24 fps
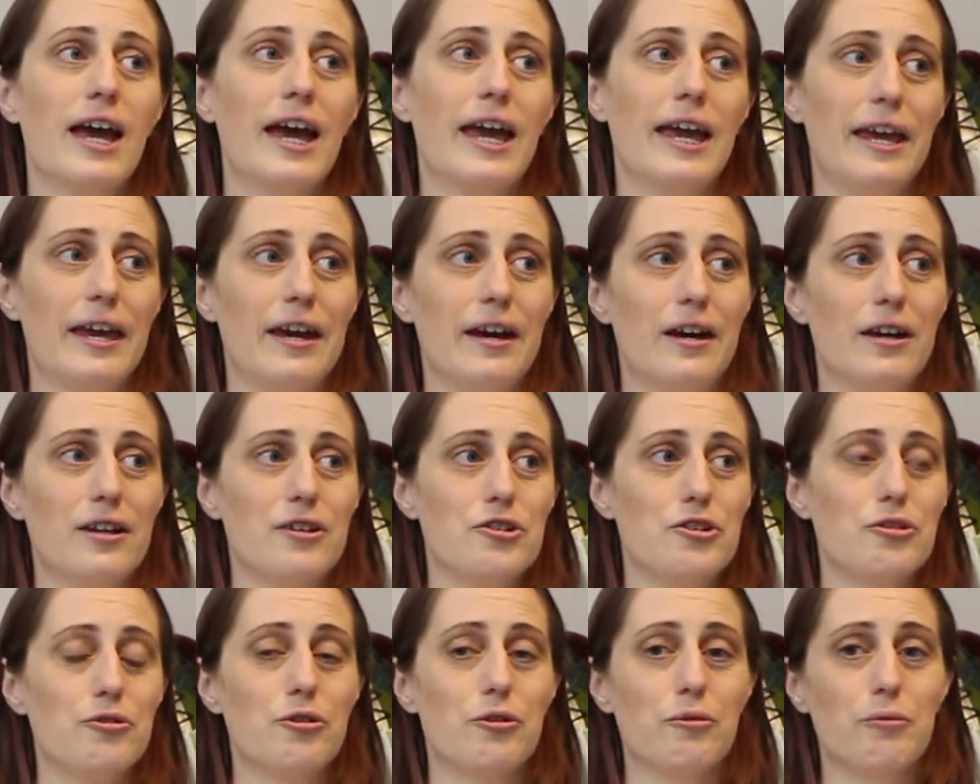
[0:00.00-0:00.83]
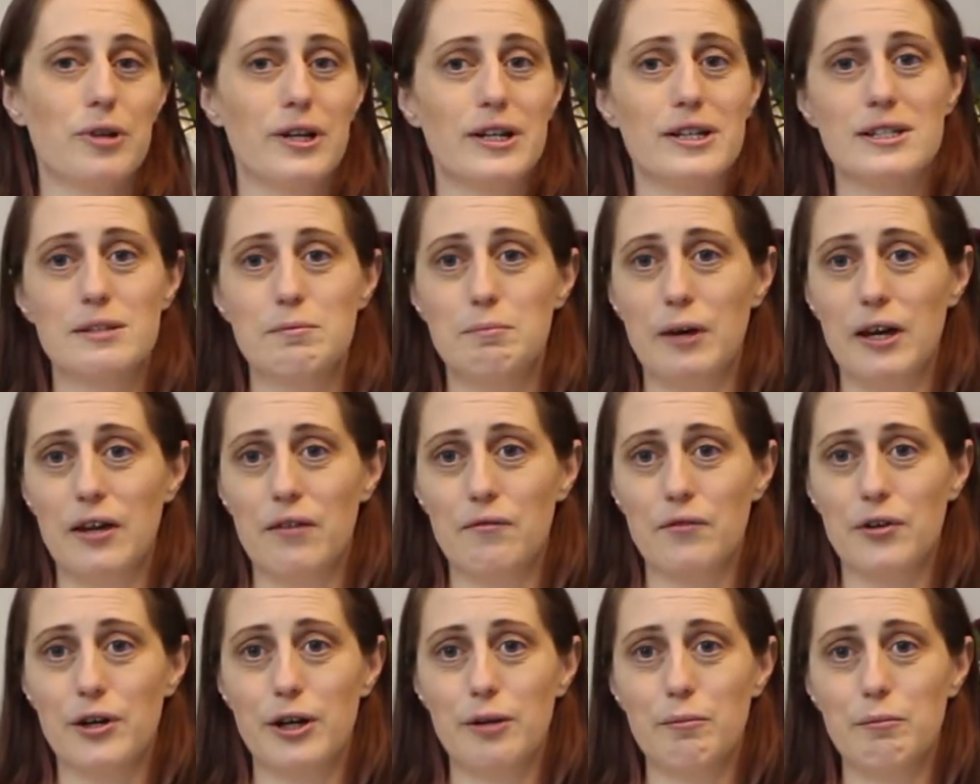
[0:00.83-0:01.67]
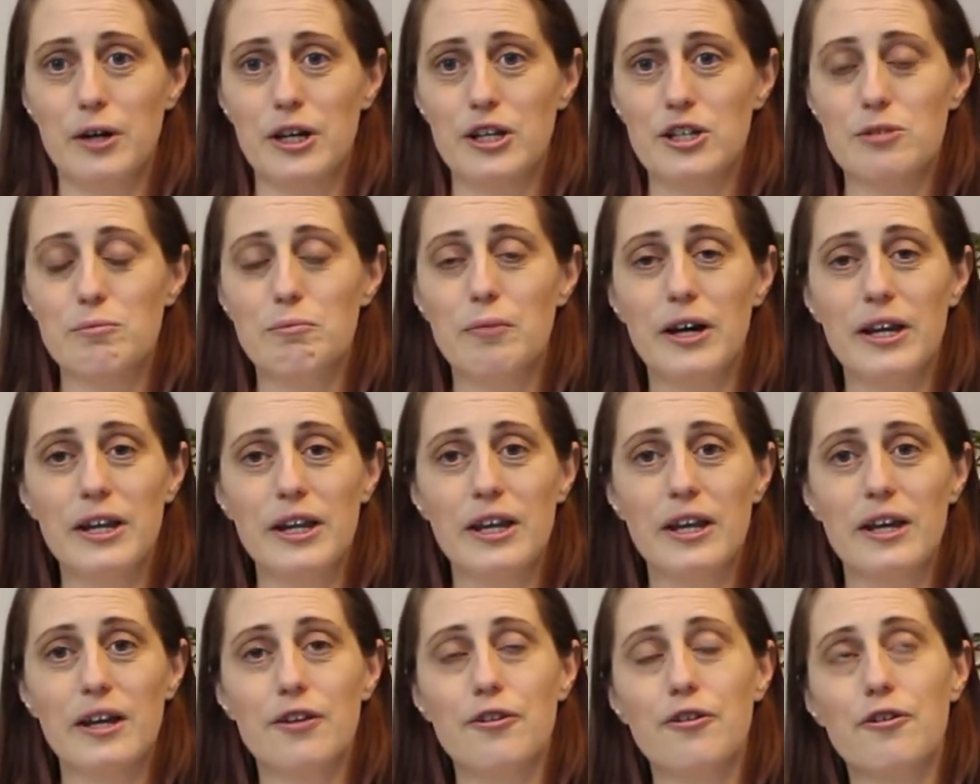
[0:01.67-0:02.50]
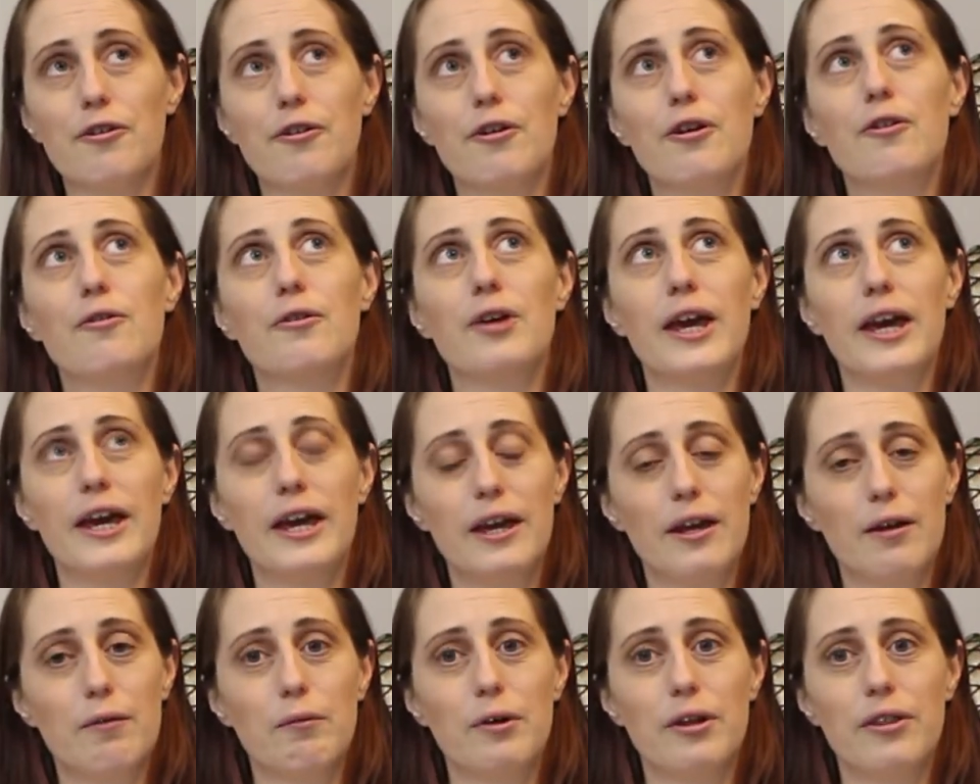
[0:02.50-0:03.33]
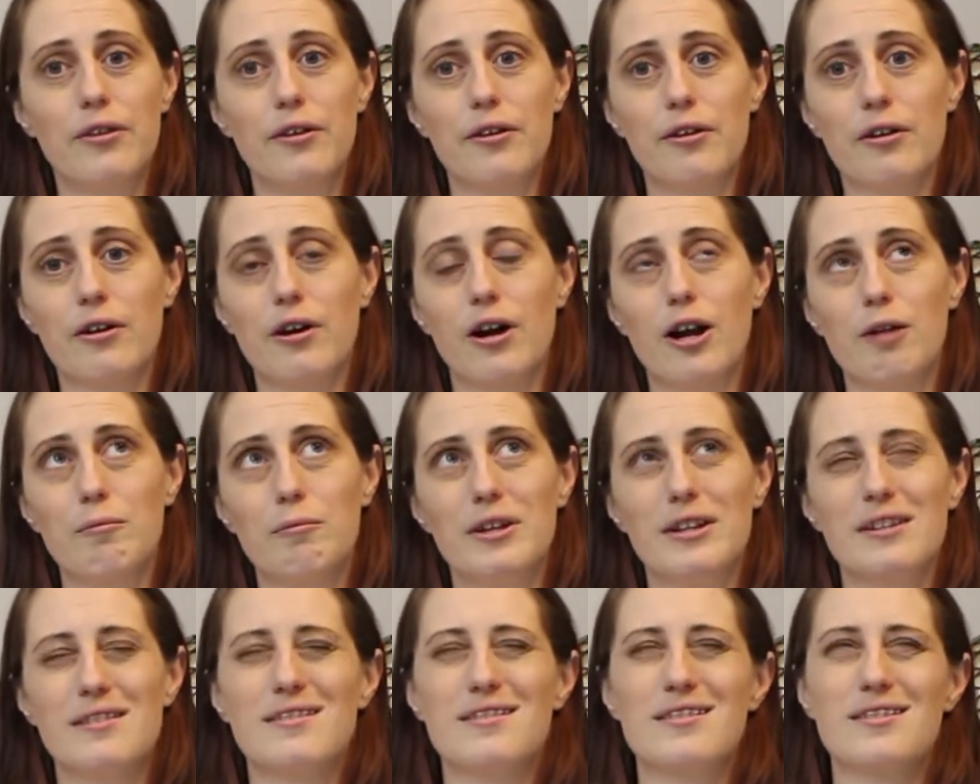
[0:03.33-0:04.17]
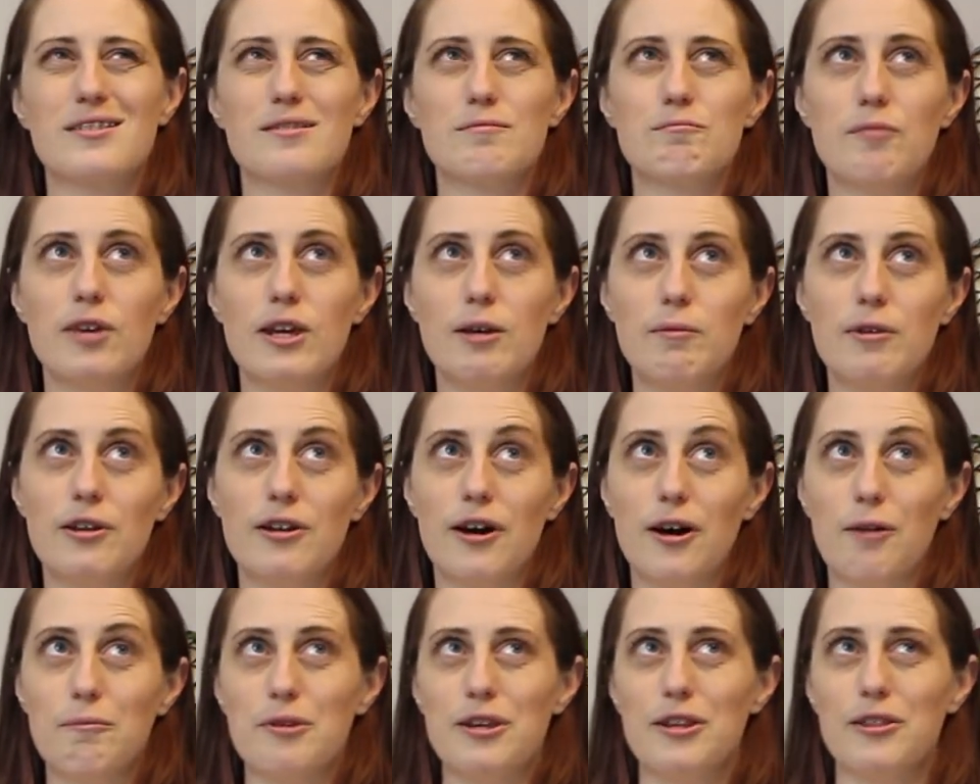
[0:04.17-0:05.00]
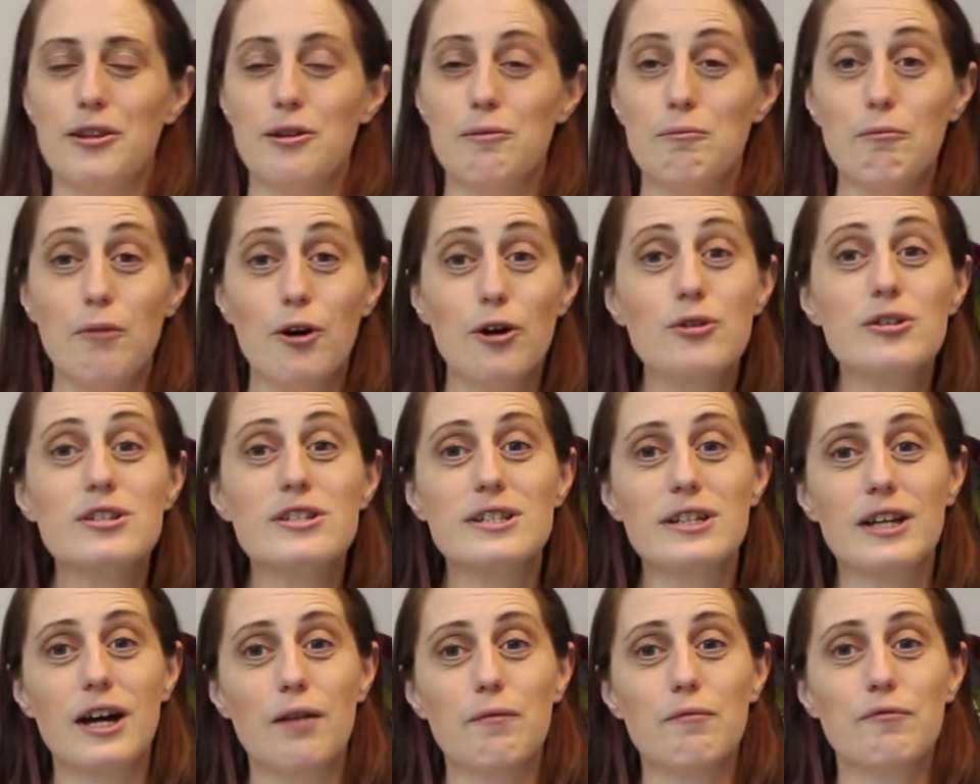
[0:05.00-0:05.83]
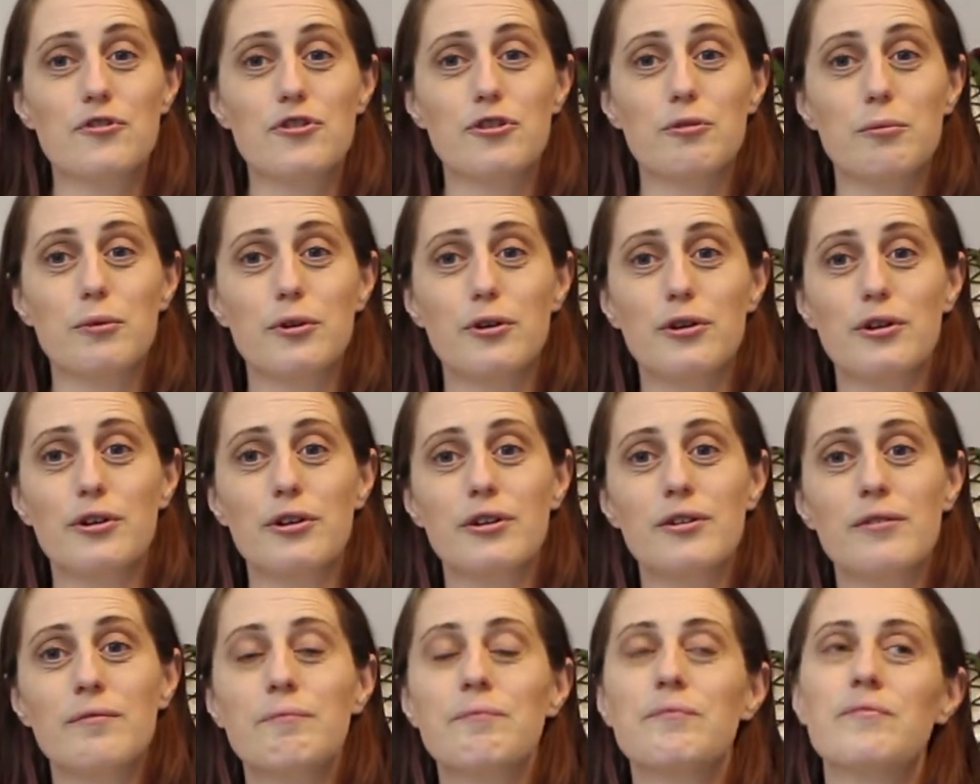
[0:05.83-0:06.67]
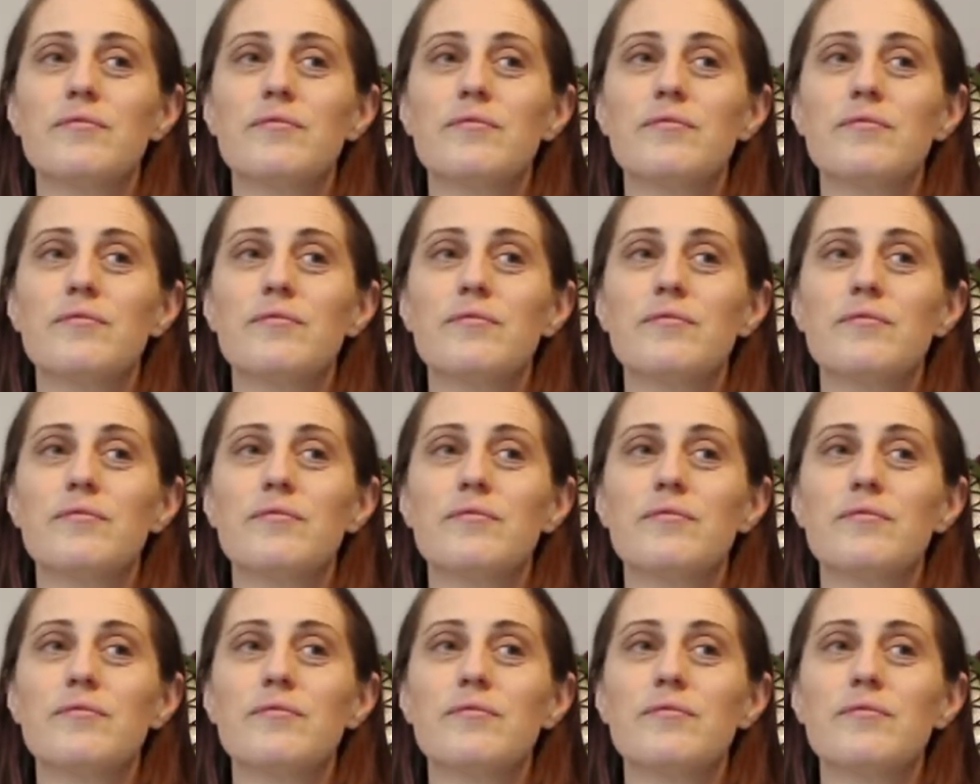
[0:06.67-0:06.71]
and you don't want to spend very much money and you're okay with your garments maybe not being the most comfortable,